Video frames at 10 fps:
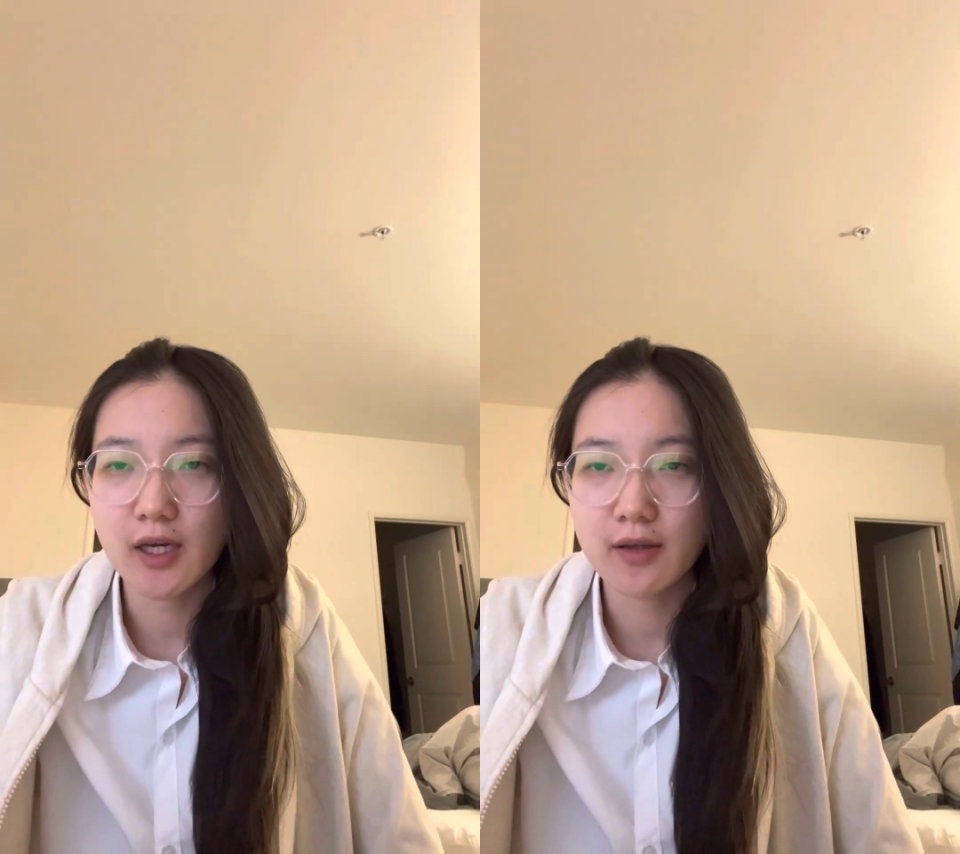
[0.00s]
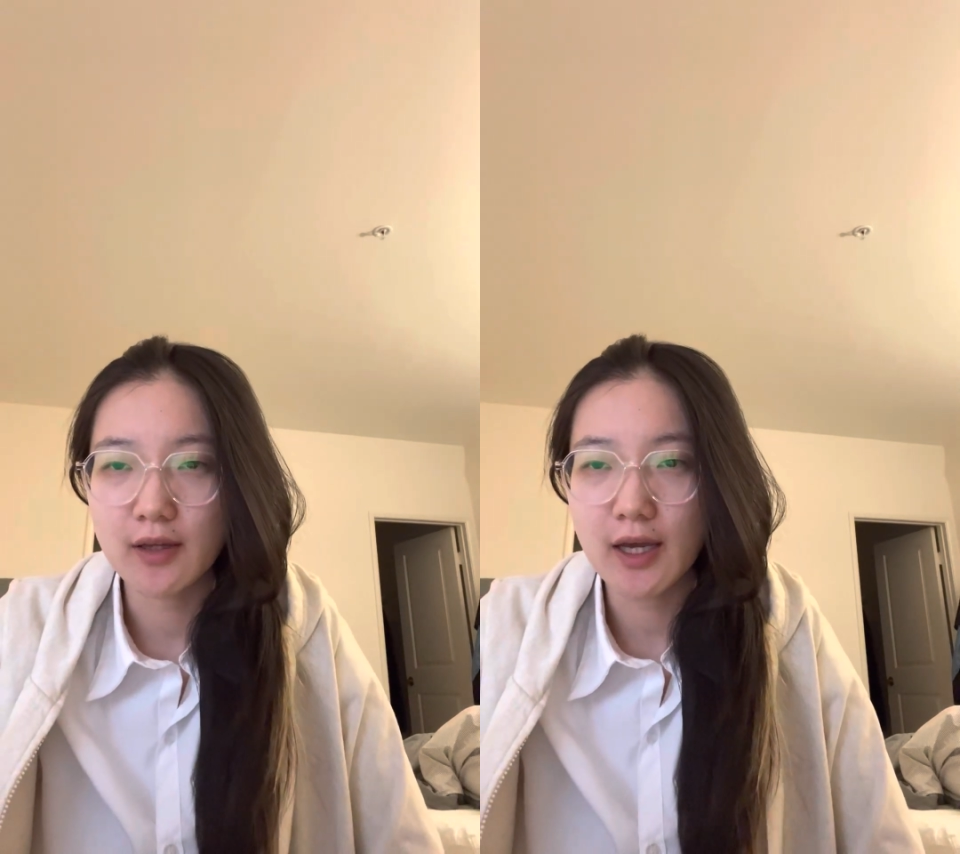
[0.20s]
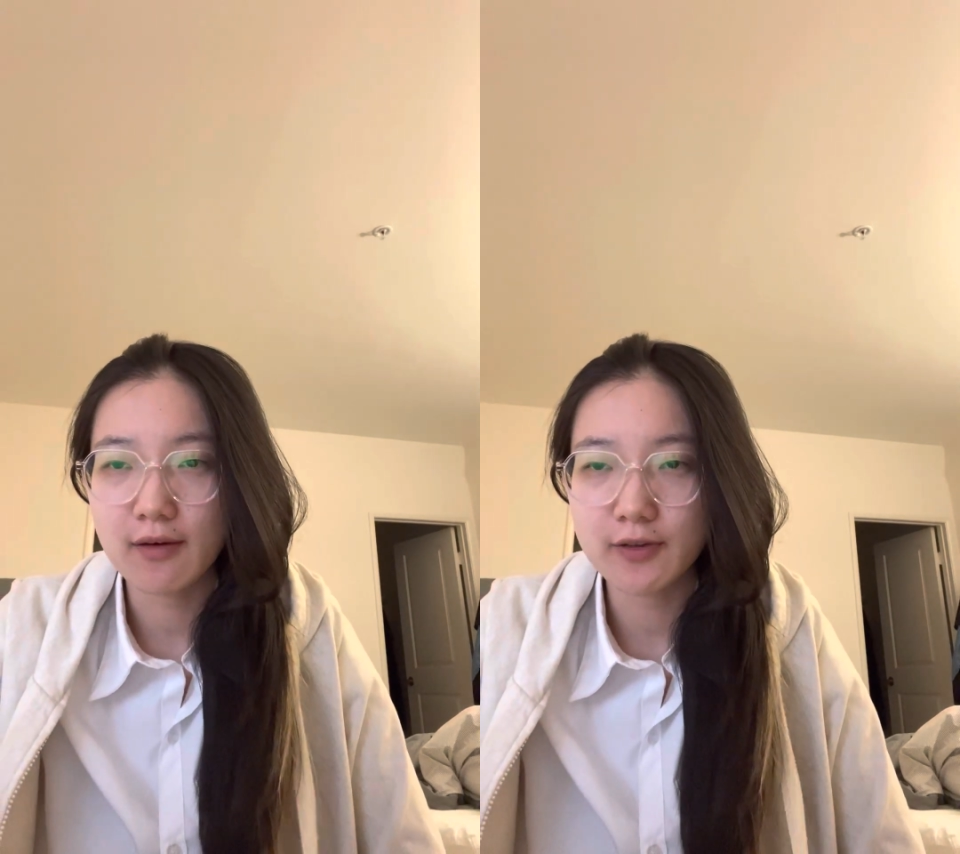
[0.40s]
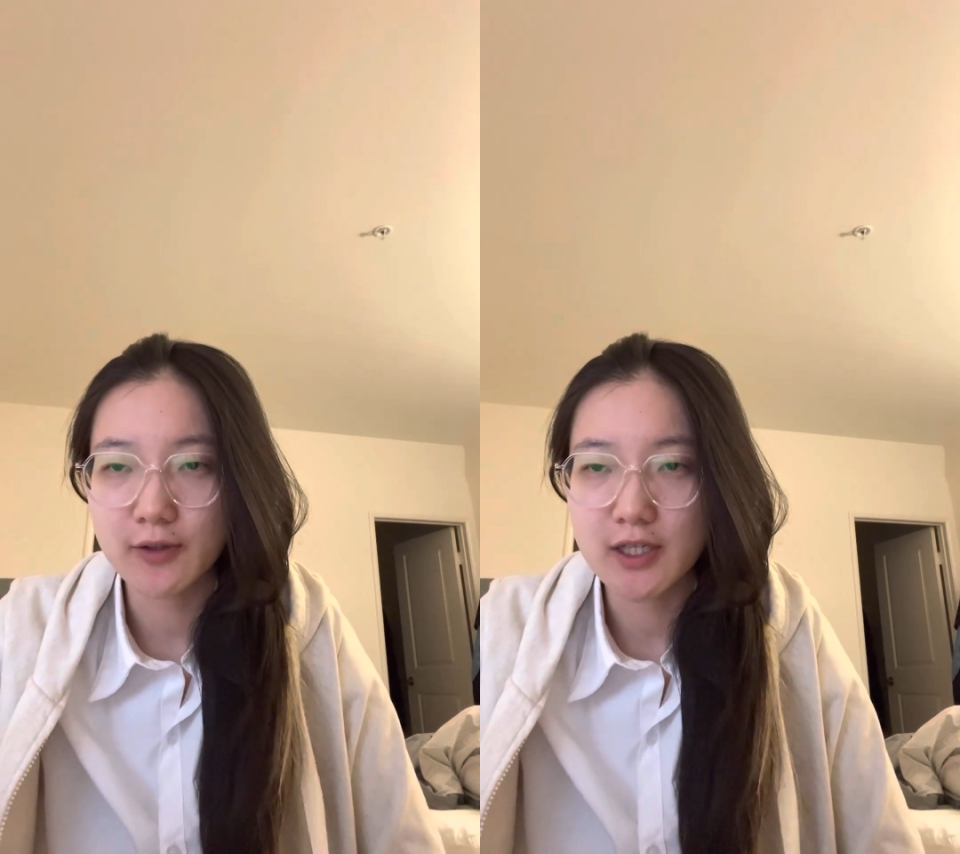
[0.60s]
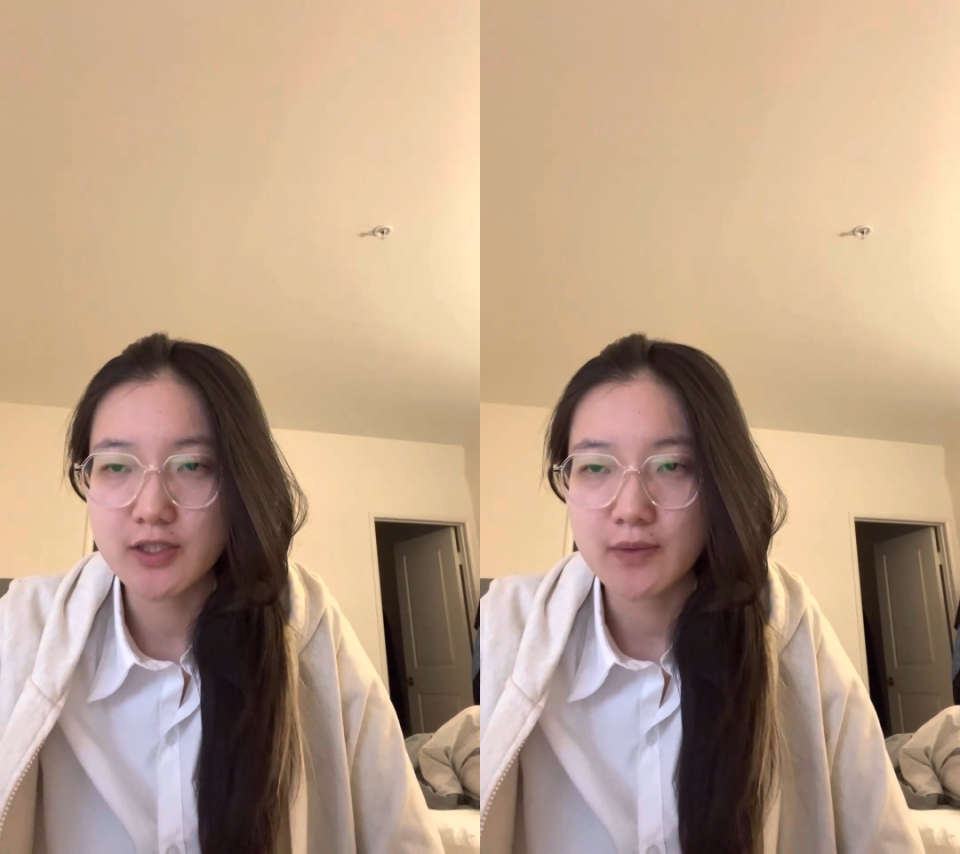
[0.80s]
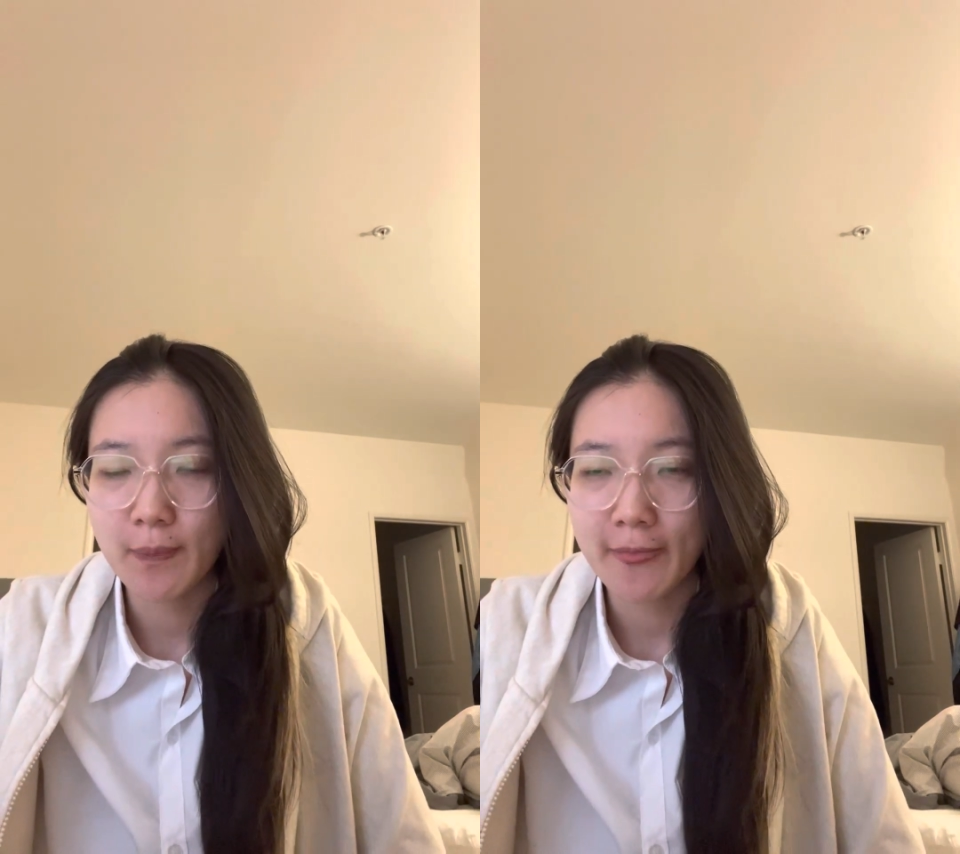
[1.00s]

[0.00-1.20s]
on the average,